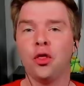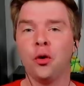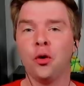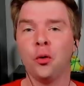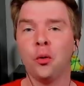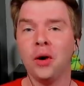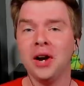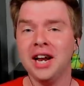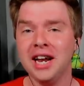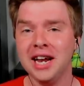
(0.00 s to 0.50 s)

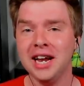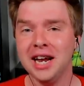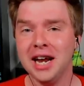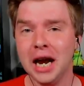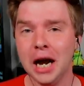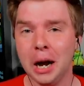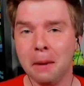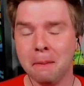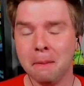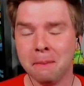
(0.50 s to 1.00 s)

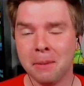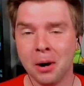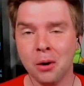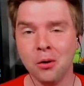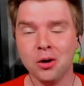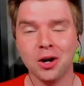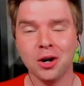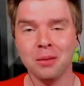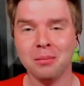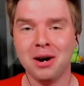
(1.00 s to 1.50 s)
three
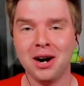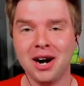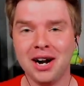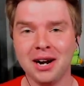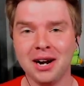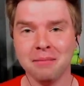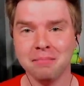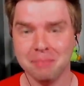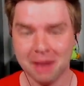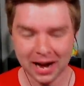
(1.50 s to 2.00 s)

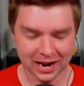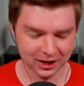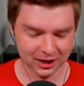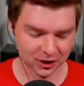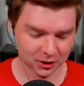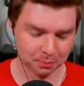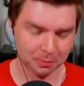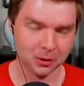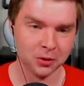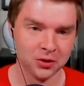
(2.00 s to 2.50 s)
Pokemon
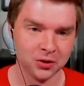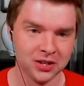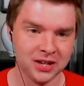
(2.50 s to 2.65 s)
max per